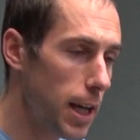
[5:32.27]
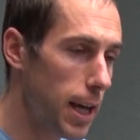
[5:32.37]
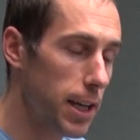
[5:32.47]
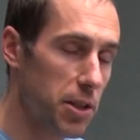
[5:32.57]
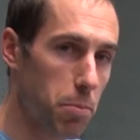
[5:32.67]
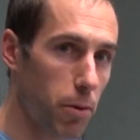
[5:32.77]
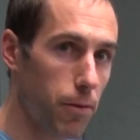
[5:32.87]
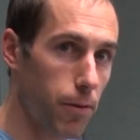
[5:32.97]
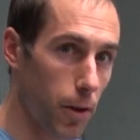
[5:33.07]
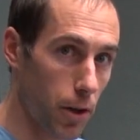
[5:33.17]
it is
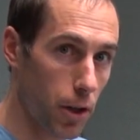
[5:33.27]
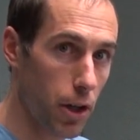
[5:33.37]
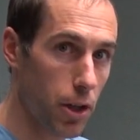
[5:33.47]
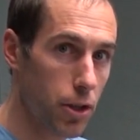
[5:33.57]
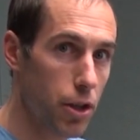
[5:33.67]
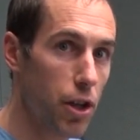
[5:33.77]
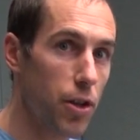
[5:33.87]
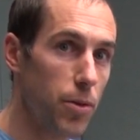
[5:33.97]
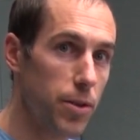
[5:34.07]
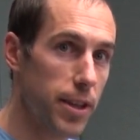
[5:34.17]
preferred to
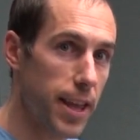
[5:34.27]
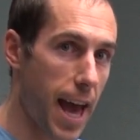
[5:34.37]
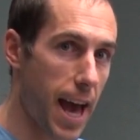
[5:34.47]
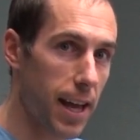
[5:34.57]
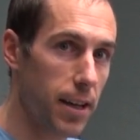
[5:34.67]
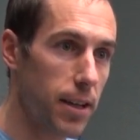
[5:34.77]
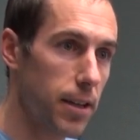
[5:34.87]
use that